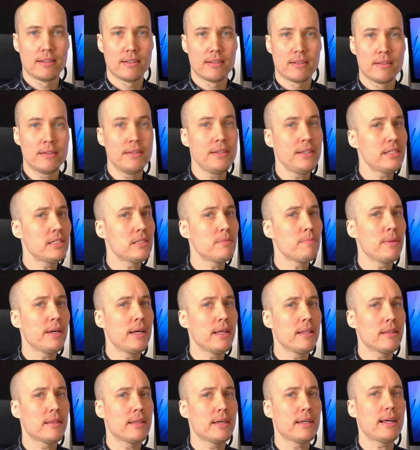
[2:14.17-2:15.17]
This
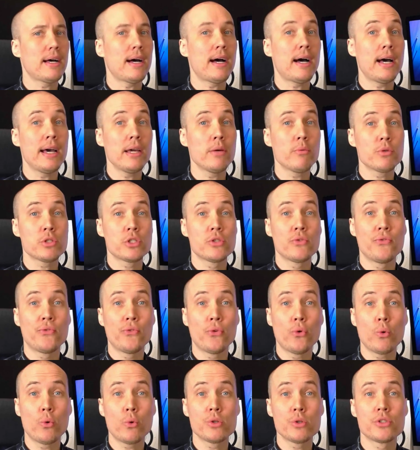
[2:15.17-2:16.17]
meant that I was
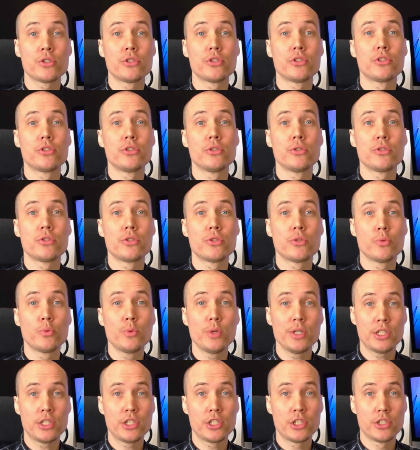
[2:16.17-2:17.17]
forced to
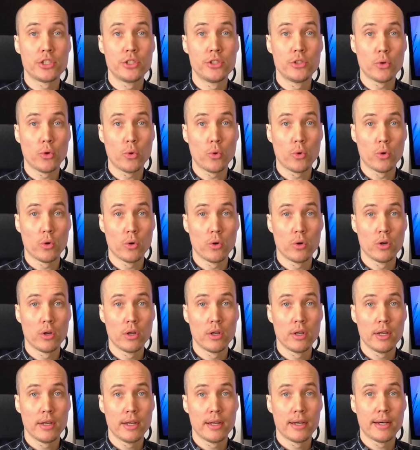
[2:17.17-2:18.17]
switch DAW.
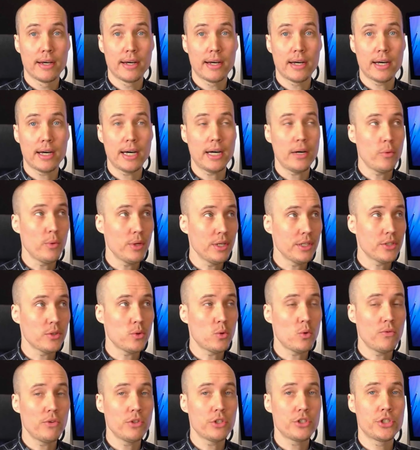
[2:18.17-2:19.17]
I went
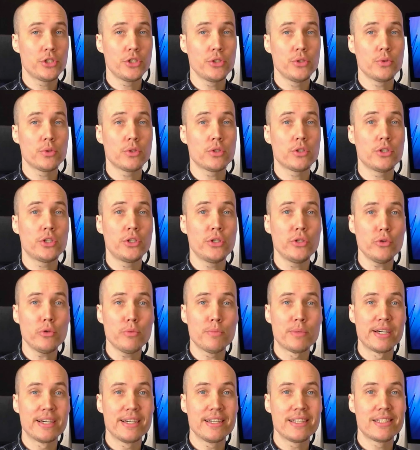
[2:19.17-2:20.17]
over to
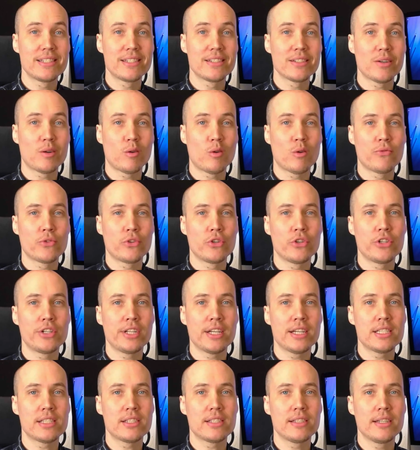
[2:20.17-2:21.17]
Cubase after
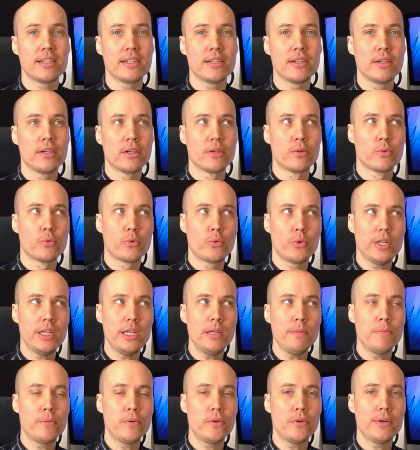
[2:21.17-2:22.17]
testing
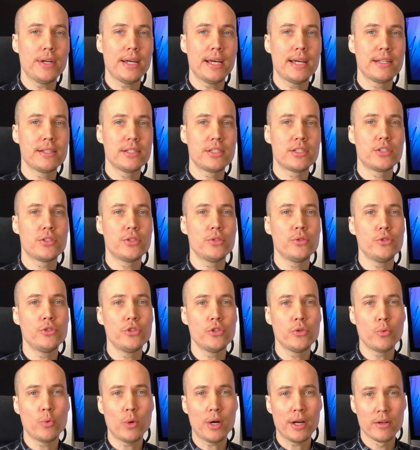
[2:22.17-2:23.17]
Reaper and
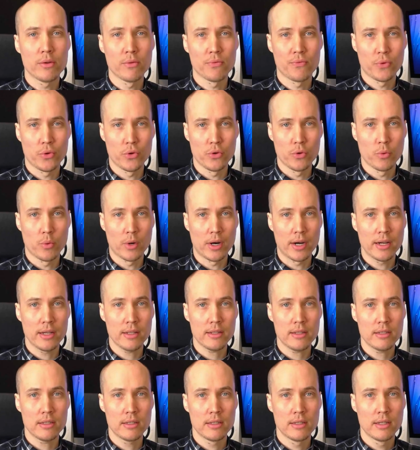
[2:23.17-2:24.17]
Studio One for a
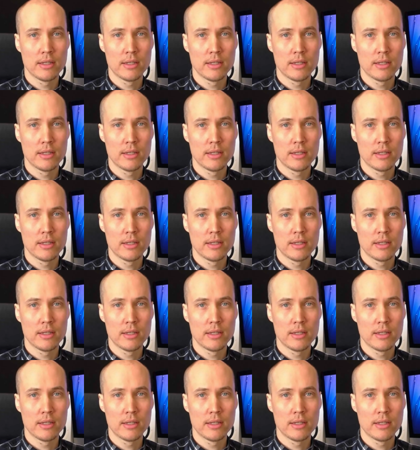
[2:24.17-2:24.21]
while,